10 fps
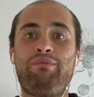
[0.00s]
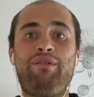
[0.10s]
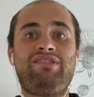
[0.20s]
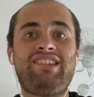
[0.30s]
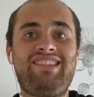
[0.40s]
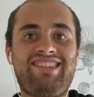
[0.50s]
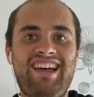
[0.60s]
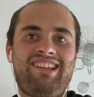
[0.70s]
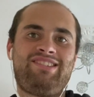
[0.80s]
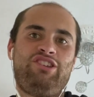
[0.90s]
We haven't said
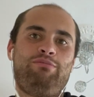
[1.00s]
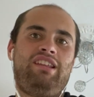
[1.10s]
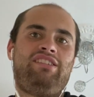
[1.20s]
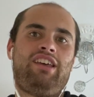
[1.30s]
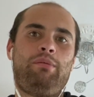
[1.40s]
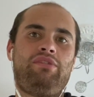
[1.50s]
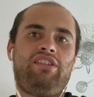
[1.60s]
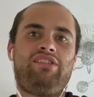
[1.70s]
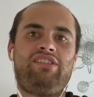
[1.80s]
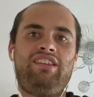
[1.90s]
that too many times
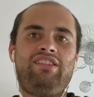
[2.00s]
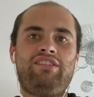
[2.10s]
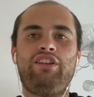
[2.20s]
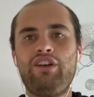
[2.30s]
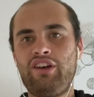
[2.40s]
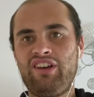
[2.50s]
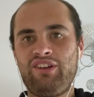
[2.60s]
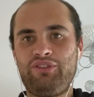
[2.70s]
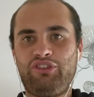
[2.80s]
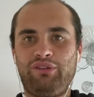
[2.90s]
this season.
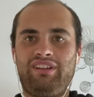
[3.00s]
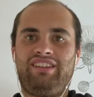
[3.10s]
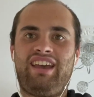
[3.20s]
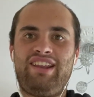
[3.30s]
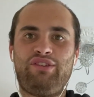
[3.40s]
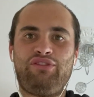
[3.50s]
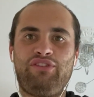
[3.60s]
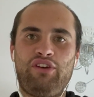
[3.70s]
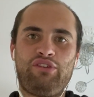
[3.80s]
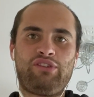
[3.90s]
Joe Linton getting his
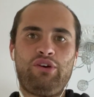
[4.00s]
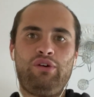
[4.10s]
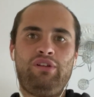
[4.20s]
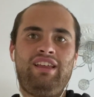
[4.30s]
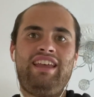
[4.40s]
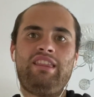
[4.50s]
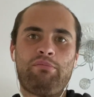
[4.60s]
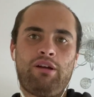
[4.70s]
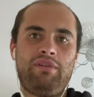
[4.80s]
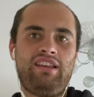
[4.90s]
first goal in the
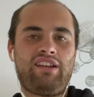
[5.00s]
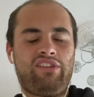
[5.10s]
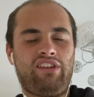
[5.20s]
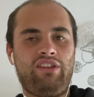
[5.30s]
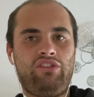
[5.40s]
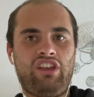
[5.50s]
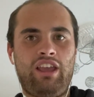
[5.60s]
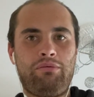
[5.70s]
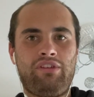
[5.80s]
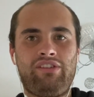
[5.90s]
Premier League at St
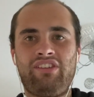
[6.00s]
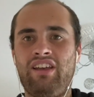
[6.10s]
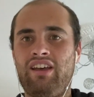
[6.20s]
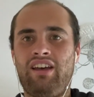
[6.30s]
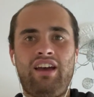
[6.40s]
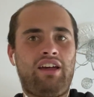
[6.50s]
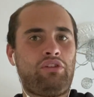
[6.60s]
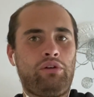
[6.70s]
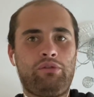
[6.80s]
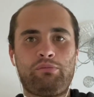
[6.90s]
James's. I
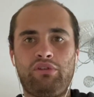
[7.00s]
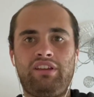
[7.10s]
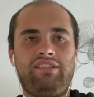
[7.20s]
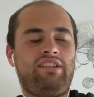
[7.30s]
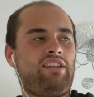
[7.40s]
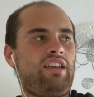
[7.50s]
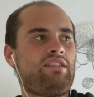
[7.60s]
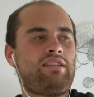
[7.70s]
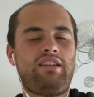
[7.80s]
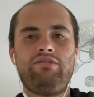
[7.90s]
thought he was brilliant today.
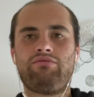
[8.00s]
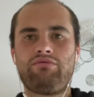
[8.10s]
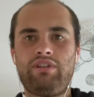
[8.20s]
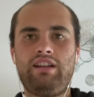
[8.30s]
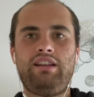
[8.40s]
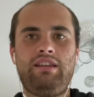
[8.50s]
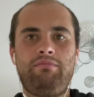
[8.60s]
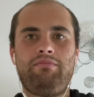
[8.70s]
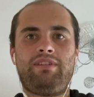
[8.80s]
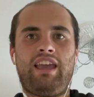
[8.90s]
He really
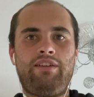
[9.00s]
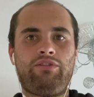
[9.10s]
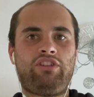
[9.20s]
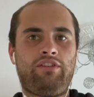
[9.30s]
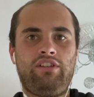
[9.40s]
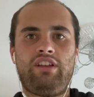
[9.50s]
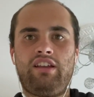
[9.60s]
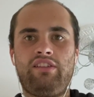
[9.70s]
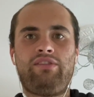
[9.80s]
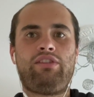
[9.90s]
gave Sheffield
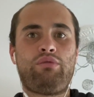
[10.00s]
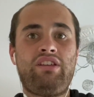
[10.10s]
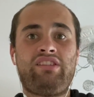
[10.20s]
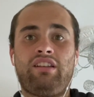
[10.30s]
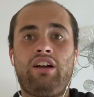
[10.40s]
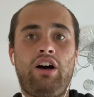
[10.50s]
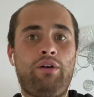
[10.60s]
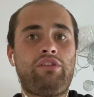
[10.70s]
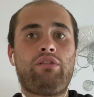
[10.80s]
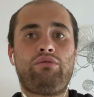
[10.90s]
United's three
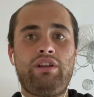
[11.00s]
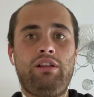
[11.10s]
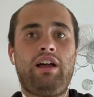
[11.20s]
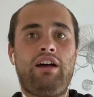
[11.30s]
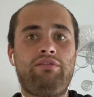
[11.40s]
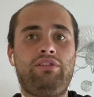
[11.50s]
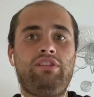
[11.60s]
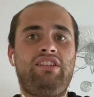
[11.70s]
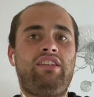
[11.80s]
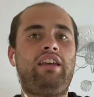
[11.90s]
centre-halves a real handful
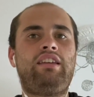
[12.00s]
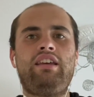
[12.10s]
today.